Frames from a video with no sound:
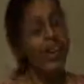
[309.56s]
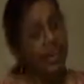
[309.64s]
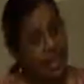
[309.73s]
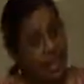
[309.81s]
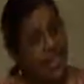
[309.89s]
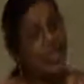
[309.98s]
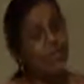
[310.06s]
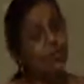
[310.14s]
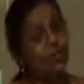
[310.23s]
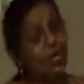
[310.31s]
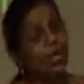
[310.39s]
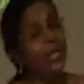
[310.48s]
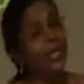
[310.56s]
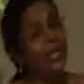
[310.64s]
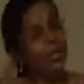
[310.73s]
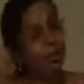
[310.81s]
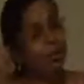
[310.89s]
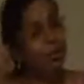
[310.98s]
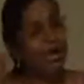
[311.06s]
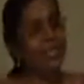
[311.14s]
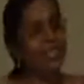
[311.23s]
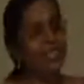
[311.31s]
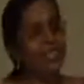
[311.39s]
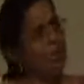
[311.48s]
Yes, you need, your
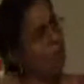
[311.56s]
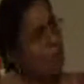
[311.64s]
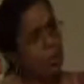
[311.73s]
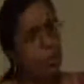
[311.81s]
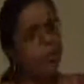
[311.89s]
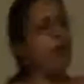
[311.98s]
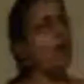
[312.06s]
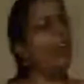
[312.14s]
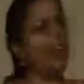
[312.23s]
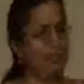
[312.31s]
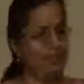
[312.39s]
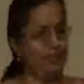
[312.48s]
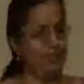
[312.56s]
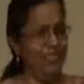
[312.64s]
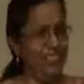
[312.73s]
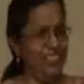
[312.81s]
mind is not pure enough